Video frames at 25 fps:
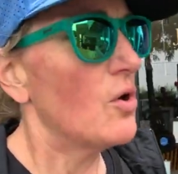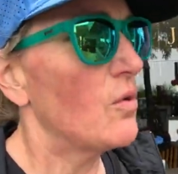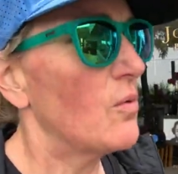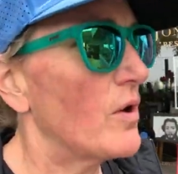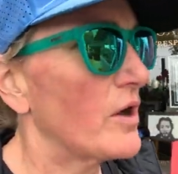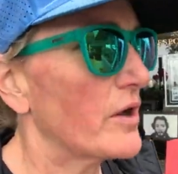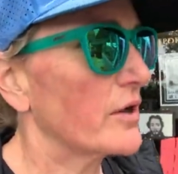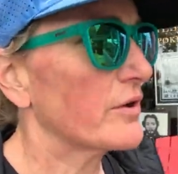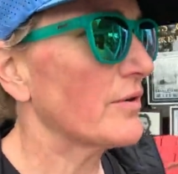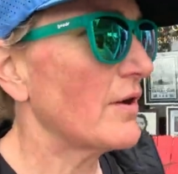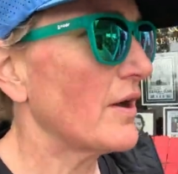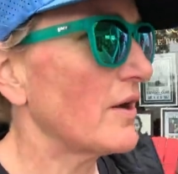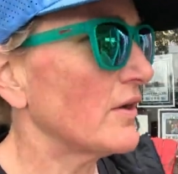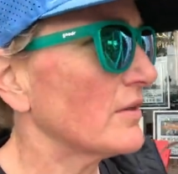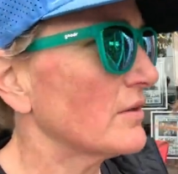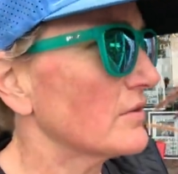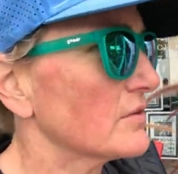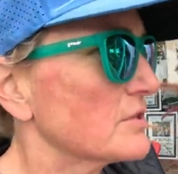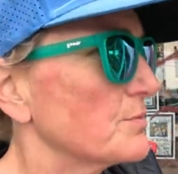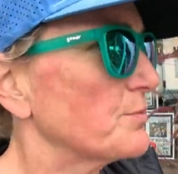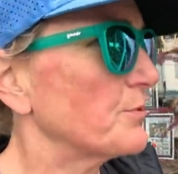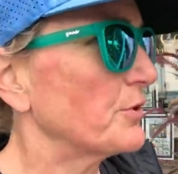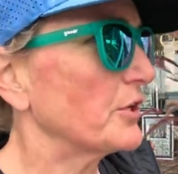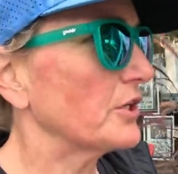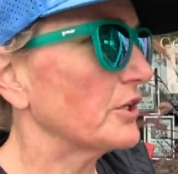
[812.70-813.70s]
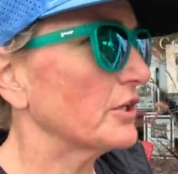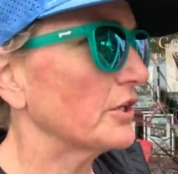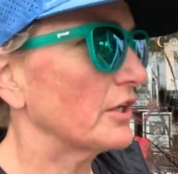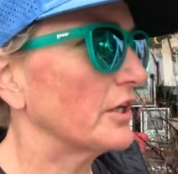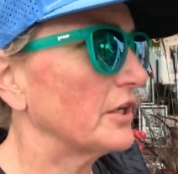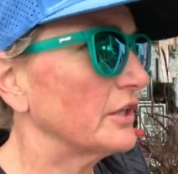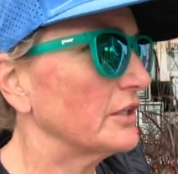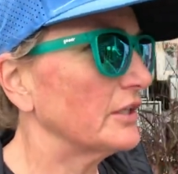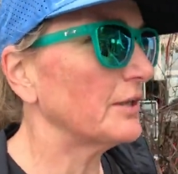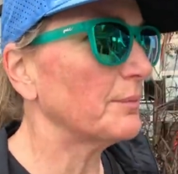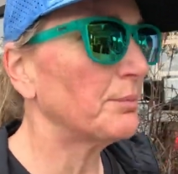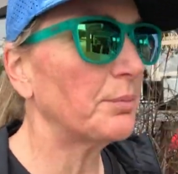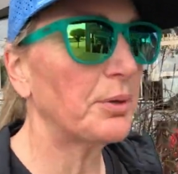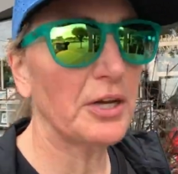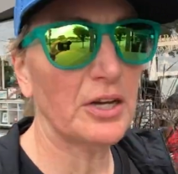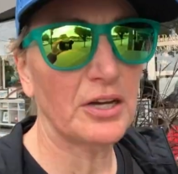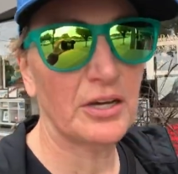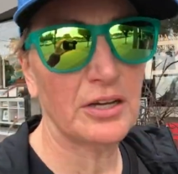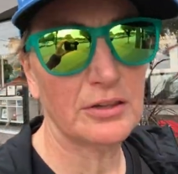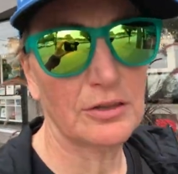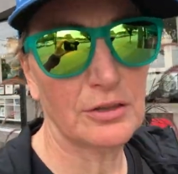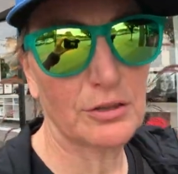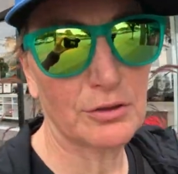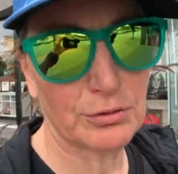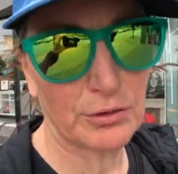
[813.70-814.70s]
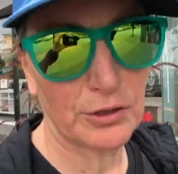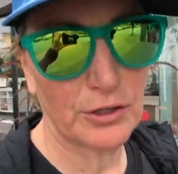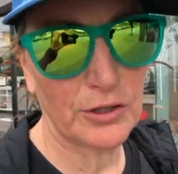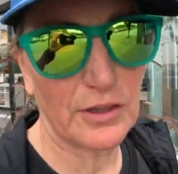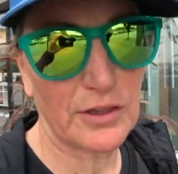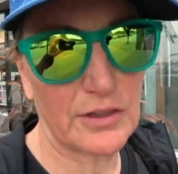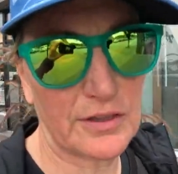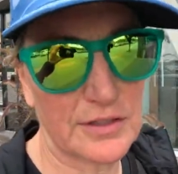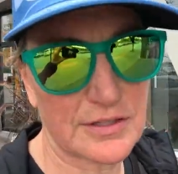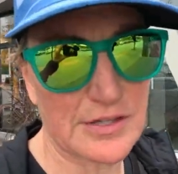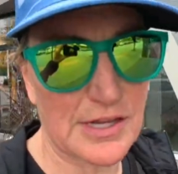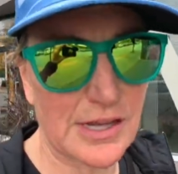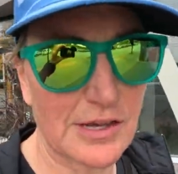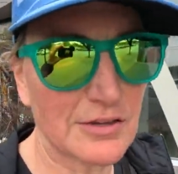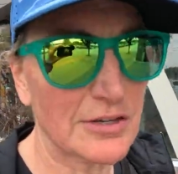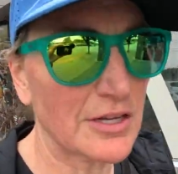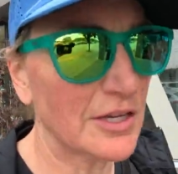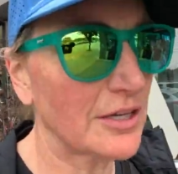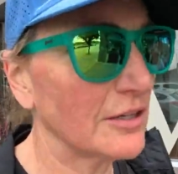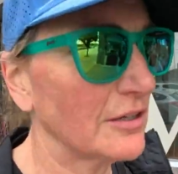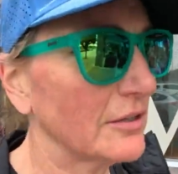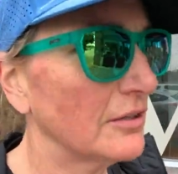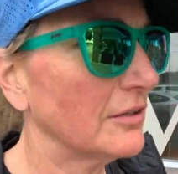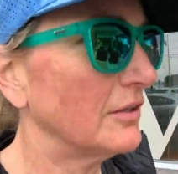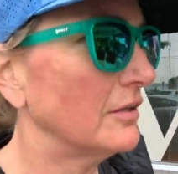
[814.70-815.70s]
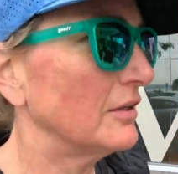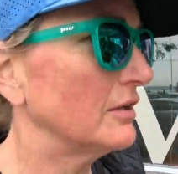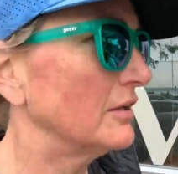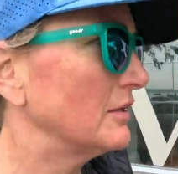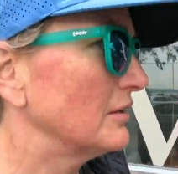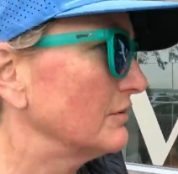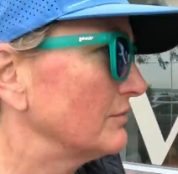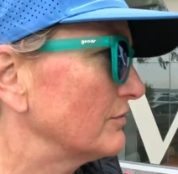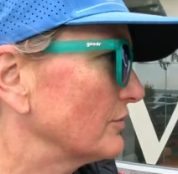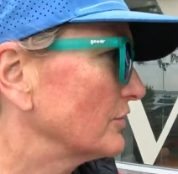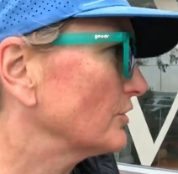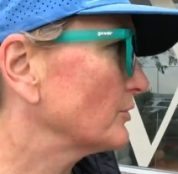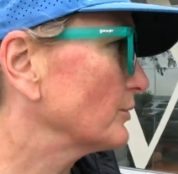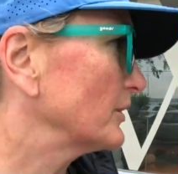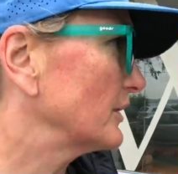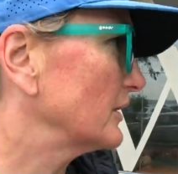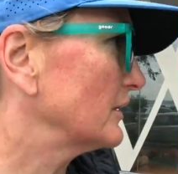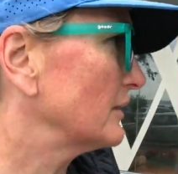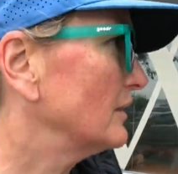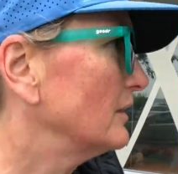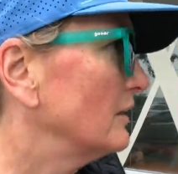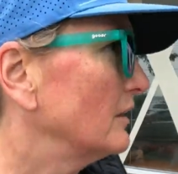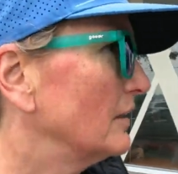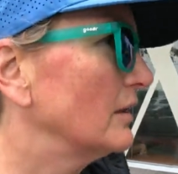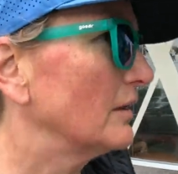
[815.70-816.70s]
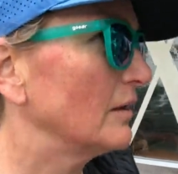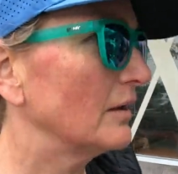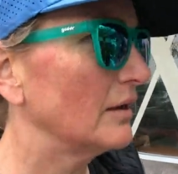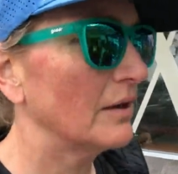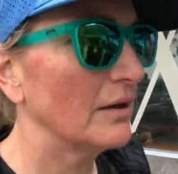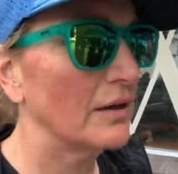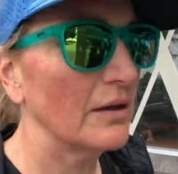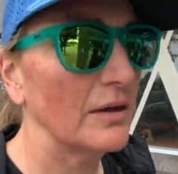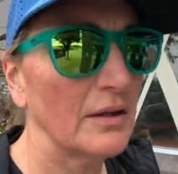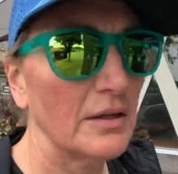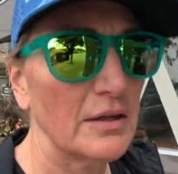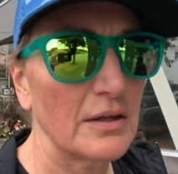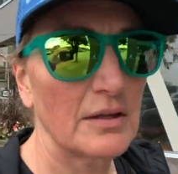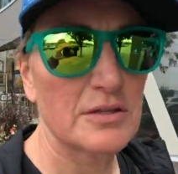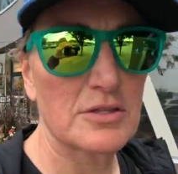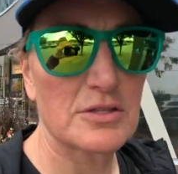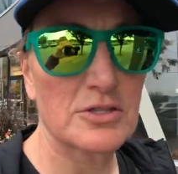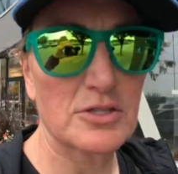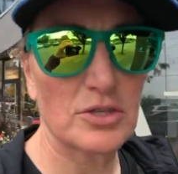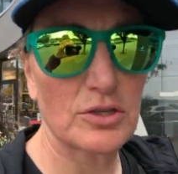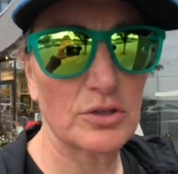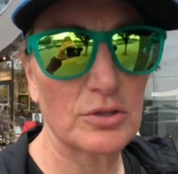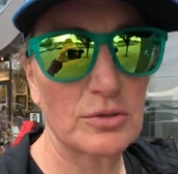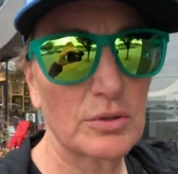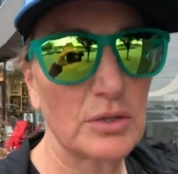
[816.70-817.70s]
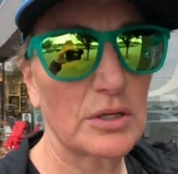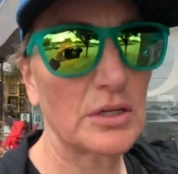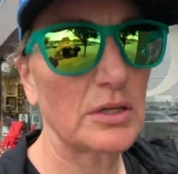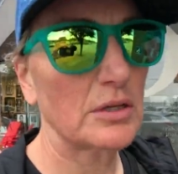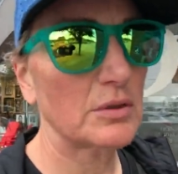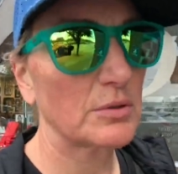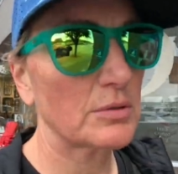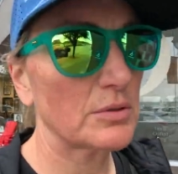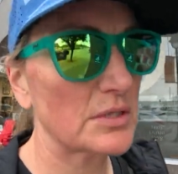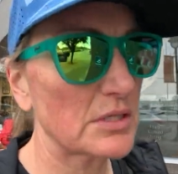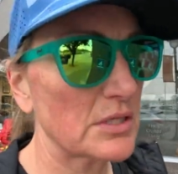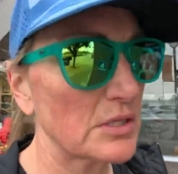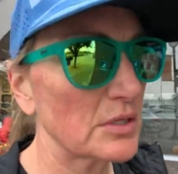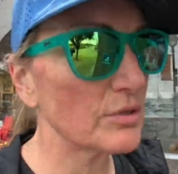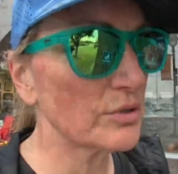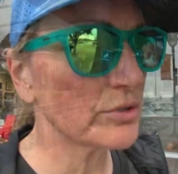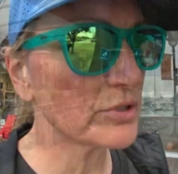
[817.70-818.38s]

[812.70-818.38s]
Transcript: walk around. That was a pretty good clip. The thrill of the downhill for the win. So we'll see